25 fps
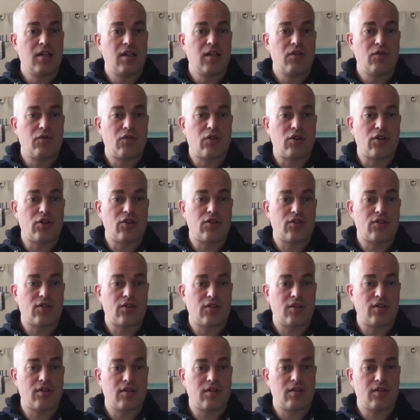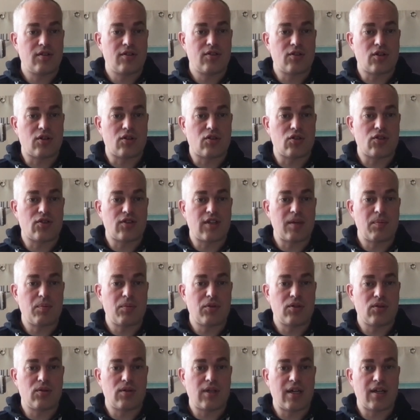first start to skip
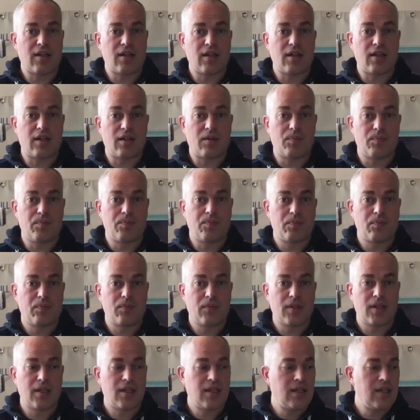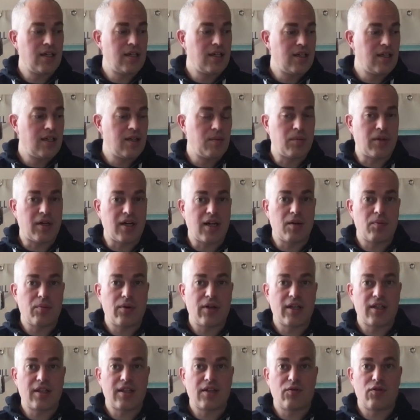to the end here. But I'll
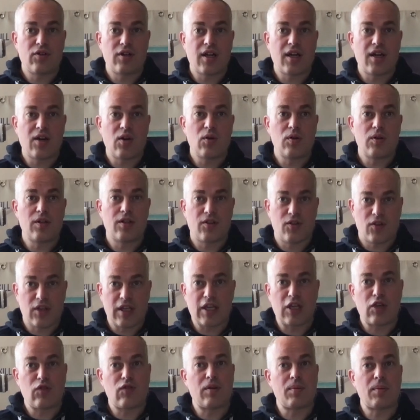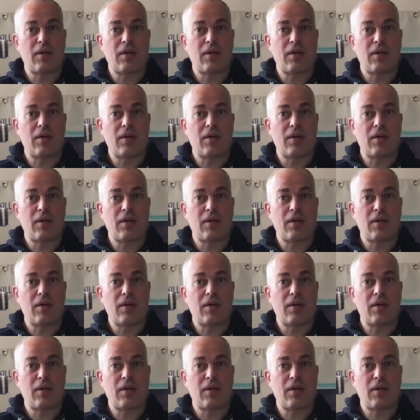break there for now. Thank you very